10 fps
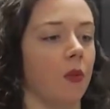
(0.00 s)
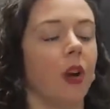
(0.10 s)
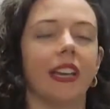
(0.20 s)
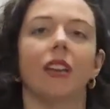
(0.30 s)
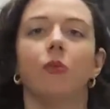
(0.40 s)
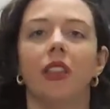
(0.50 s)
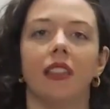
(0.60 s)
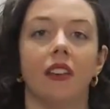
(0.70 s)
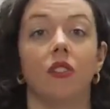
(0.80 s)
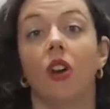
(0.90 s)
what can we
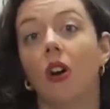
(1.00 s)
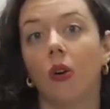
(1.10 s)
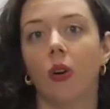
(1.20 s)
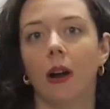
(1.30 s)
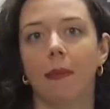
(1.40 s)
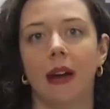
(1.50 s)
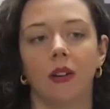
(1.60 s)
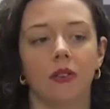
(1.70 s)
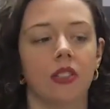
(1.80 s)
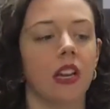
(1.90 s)
then know
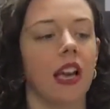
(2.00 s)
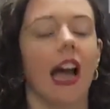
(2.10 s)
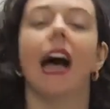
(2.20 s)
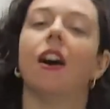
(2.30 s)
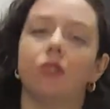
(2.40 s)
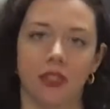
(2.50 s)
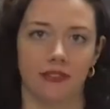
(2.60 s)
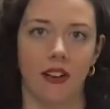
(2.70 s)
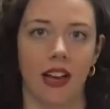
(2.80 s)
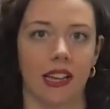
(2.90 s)
about how to
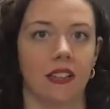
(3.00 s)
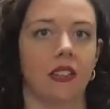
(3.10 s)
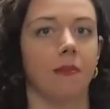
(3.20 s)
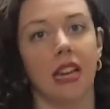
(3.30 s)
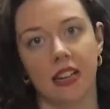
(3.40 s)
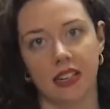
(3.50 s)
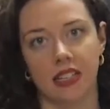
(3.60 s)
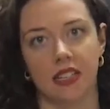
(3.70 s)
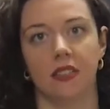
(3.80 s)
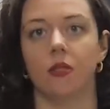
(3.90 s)
find the main
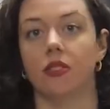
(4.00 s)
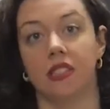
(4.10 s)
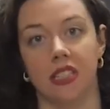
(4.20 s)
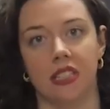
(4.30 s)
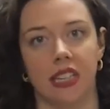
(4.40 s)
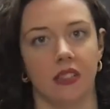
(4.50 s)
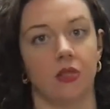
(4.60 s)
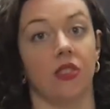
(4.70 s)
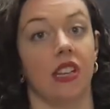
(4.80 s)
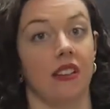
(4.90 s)
ideas or the details or the